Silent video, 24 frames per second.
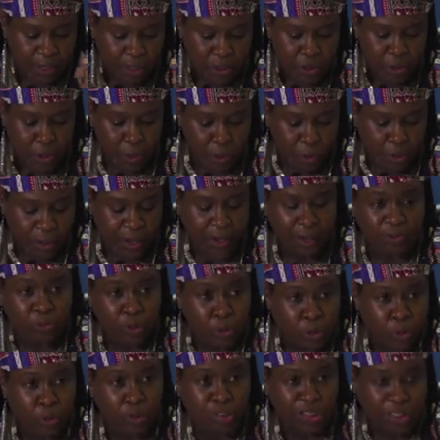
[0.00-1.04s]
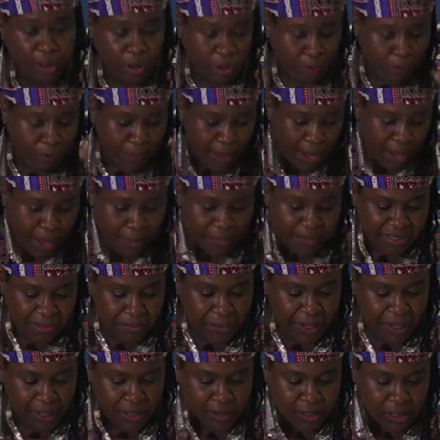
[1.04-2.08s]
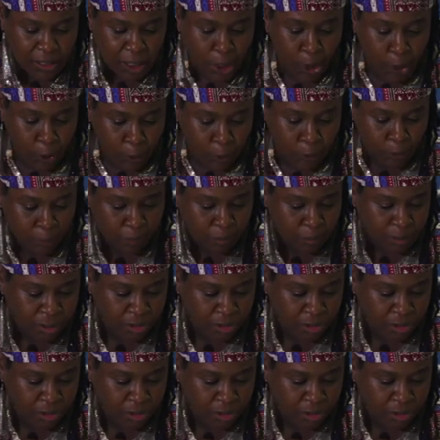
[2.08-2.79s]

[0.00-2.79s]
you have also perhaps made home,